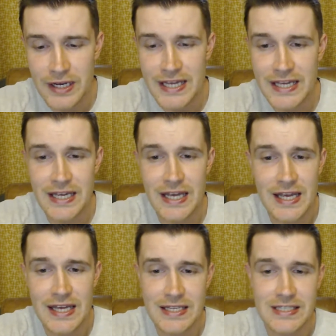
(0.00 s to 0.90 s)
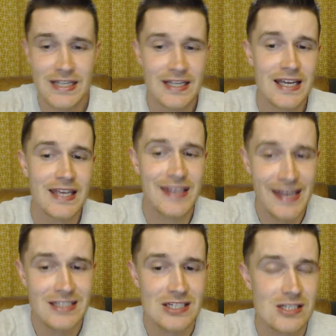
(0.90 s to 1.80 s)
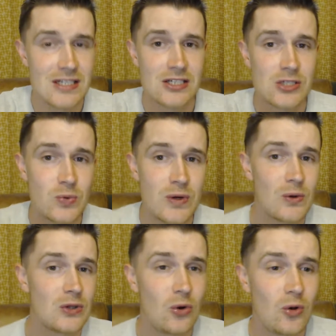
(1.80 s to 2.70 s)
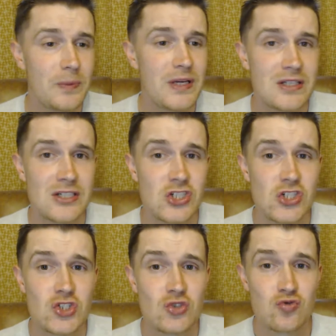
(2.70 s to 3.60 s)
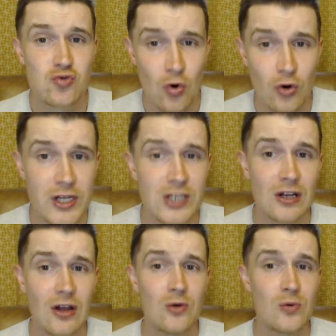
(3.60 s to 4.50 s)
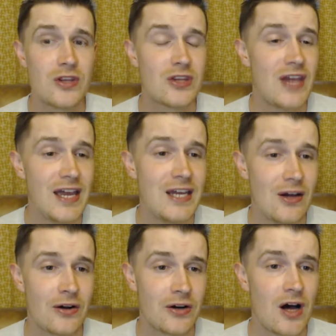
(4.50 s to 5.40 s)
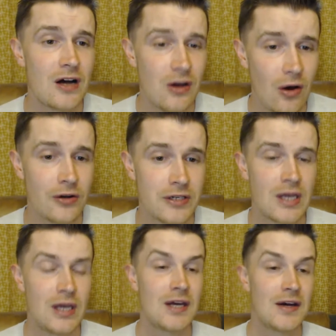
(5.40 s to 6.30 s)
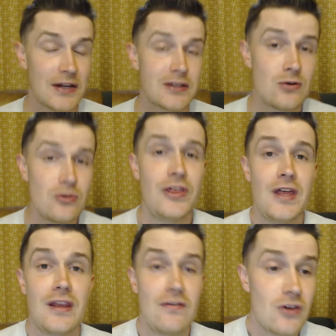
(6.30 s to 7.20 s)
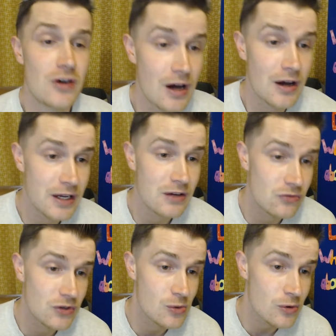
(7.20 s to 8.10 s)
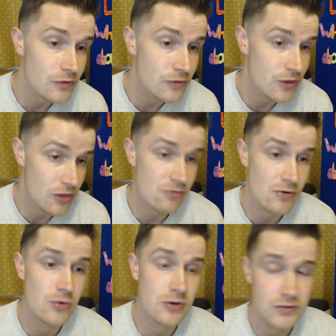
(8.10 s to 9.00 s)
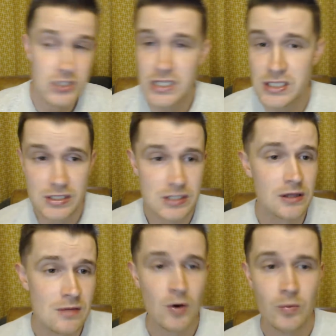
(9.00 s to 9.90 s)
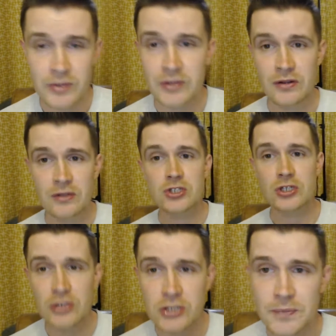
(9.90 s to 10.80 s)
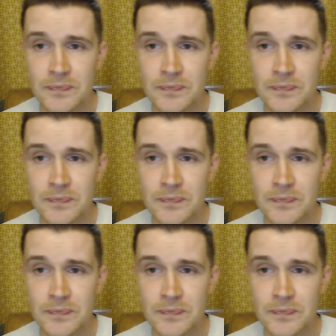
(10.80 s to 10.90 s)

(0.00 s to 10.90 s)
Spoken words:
He is against us. We will all be destroyed along with Dagon, our God." I do think they've got a higher view of the throne of Jesus at the moment than the church.